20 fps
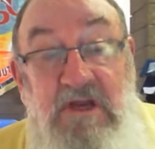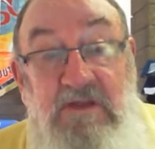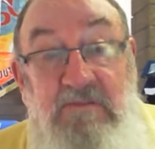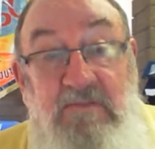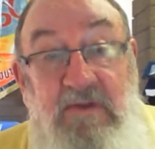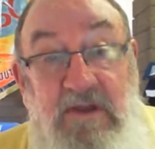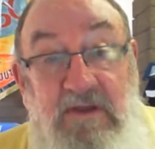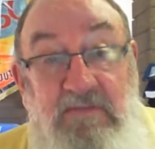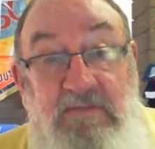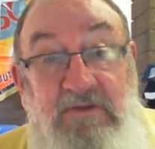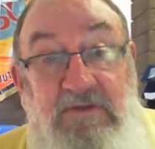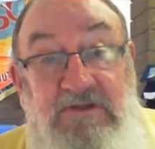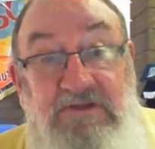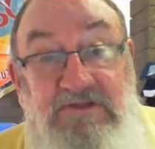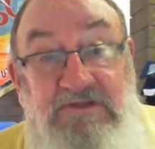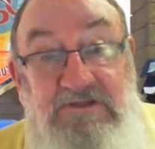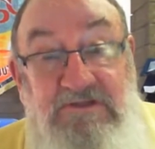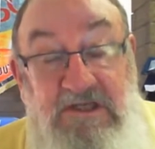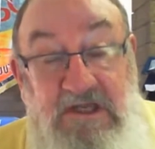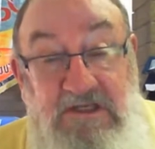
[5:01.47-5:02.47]
people as
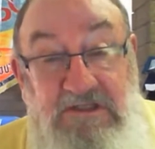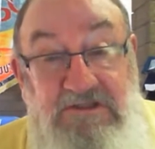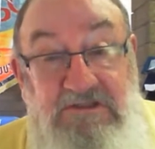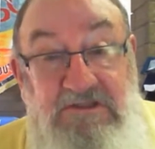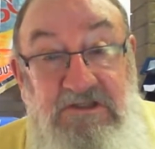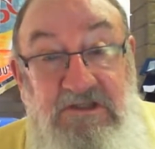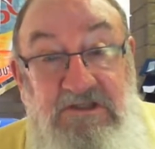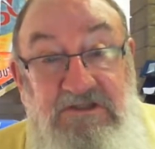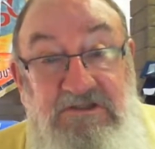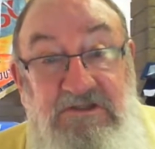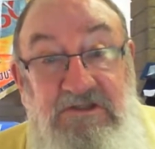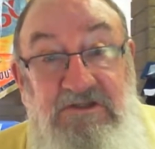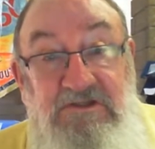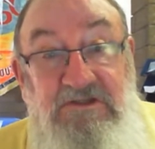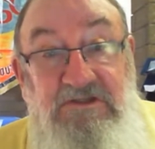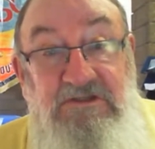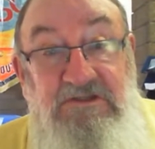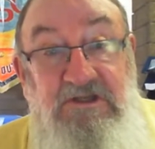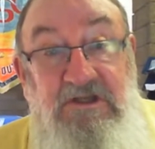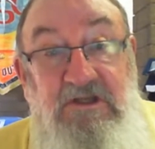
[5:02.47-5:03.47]
saints, and it's
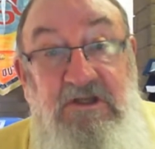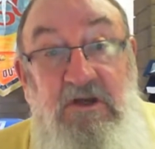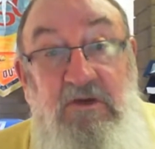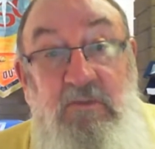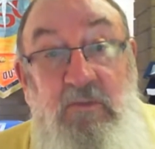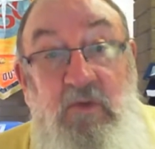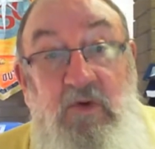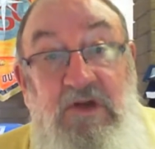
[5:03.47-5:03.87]
interesting to read